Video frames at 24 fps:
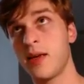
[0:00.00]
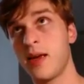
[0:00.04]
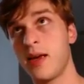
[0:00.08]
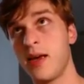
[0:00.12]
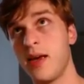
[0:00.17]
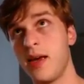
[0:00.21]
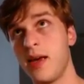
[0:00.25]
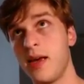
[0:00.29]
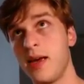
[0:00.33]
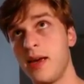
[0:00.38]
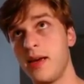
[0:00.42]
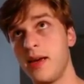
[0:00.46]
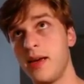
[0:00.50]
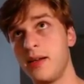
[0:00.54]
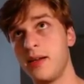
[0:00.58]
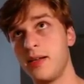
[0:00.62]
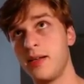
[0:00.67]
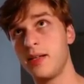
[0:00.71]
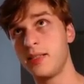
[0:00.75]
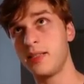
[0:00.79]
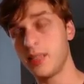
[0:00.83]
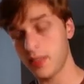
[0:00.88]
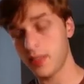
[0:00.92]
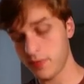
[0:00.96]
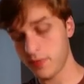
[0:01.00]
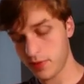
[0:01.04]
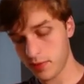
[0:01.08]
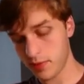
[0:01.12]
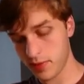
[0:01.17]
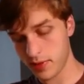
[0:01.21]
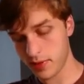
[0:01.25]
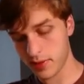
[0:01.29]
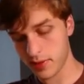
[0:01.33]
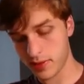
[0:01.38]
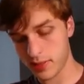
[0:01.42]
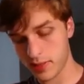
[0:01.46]
and instead of
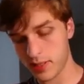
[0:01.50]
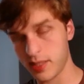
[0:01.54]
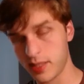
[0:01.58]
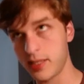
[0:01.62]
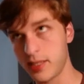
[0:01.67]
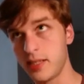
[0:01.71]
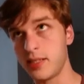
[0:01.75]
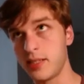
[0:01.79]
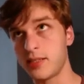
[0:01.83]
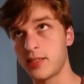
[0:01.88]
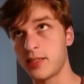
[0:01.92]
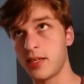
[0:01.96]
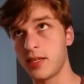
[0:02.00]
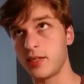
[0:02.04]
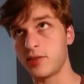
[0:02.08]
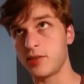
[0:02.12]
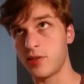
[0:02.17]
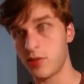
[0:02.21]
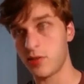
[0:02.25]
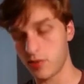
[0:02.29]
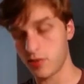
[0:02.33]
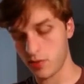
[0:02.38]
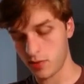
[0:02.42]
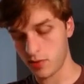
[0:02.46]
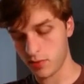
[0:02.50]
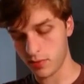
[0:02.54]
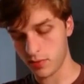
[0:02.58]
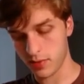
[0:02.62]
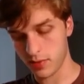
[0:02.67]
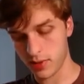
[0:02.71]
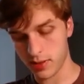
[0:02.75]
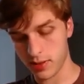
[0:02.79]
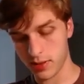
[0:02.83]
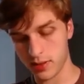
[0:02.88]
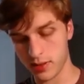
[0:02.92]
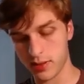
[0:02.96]
doing cd slash home
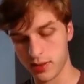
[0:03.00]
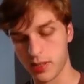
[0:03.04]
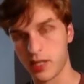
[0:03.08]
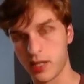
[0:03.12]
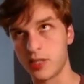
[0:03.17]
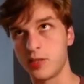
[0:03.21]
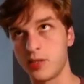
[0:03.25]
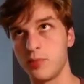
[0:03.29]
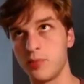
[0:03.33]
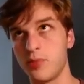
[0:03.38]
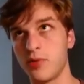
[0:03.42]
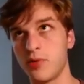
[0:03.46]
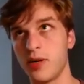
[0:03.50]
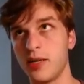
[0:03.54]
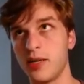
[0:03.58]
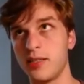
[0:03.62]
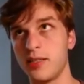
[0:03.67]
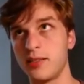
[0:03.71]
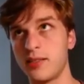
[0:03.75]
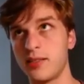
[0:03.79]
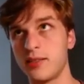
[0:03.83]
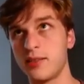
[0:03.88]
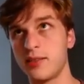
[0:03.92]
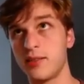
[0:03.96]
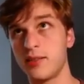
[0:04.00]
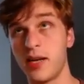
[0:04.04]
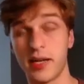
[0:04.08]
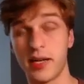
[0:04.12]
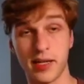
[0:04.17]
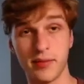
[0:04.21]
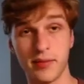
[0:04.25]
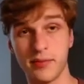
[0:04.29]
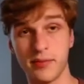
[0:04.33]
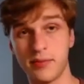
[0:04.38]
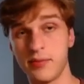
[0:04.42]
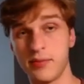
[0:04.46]
slash Bryce, I
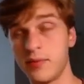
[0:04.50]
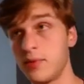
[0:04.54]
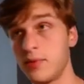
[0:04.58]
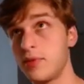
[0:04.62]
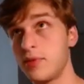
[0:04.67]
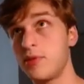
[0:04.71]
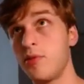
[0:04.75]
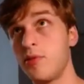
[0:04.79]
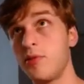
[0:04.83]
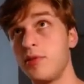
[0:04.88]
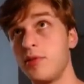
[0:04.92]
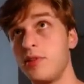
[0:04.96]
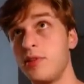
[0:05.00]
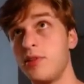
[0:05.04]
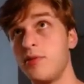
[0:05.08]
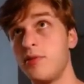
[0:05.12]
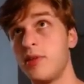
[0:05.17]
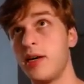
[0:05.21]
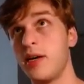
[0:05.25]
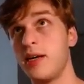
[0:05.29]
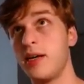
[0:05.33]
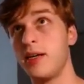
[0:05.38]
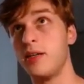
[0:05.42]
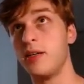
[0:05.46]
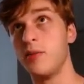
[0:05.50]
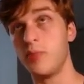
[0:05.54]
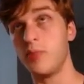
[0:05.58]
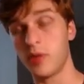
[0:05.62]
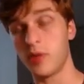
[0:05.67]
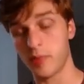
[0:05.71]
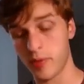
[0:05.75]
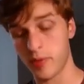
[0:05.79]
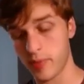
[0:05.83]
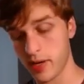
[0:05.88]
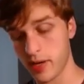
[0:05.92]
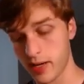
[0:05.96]
can totally do that, and it'll bring
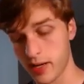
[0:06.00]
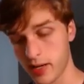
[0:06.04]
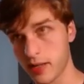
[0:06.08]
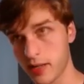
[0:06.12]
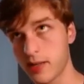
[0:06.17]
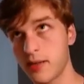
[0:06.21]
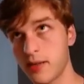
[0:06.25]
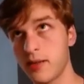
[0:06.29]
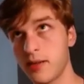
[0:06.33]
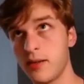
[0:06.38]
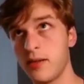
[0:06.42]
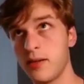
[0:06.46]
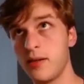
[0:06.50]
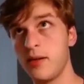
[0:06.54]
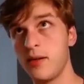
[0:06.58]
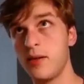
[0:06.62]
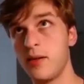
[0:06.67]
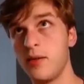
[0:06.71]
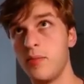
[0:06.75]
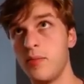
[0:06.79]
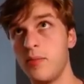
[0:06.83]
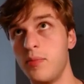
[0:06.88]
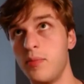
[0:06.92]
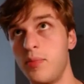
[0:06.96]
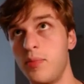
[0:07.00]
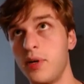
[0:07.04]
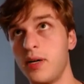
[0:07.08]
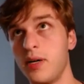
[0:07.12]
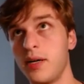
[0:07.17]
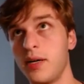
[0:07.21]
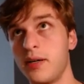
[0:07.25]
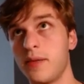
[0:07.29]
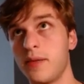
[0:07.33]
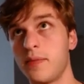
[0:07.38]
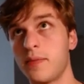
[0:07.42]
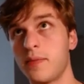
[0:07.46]
me back.
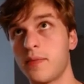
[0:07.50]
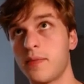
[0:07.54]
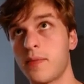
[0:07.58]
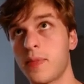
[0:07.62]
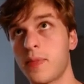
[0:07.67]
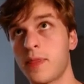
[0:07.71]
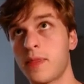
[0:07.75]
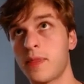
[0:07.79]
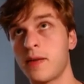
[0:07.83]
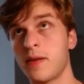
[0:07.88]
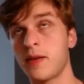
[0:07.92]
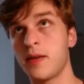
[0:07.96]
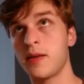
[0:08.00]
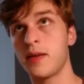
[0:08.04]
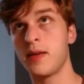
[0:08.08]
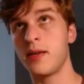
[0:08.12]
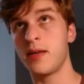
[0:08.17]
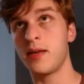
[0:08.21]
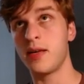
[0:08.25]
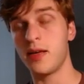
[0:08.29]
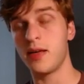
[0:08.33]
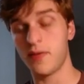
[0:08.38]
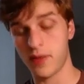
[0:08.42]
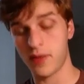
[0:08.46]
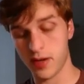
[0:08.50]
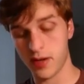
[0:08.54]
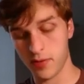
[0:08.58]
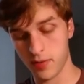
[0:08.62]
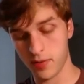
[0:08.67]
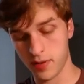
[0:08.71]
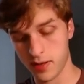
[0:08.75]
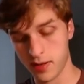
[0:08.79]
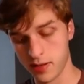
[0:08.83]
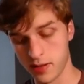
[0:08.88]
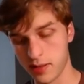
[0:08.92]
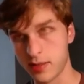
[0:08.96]
But if I
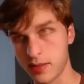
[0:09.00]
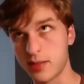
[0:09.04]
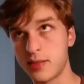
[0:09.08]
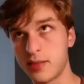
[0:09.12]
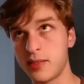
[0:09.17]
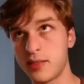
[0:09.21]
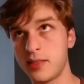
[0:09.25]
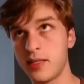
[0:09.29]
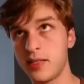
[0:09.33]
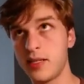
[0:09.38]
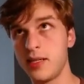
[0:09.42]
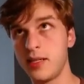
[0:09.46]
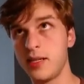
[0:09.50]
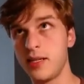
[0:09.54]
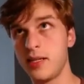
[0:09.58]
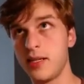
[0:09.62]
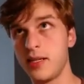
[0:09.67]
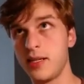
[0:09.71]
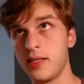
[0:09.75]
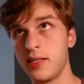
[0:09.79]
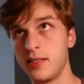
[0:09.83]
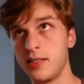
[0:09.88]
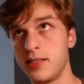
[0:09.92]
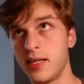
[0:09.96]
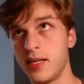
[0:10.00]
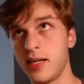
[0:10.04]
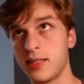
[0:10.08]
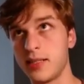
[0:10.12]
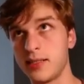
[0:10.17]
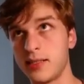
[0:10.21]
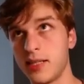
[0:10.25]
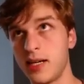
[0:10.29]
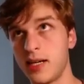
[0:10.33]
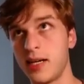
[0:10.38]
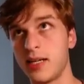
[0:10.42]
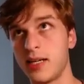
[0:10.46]
run cd dot
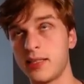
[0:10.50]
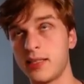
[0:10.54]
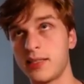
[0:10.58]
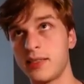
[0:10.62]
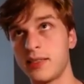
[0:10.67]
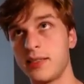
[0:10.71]
dot,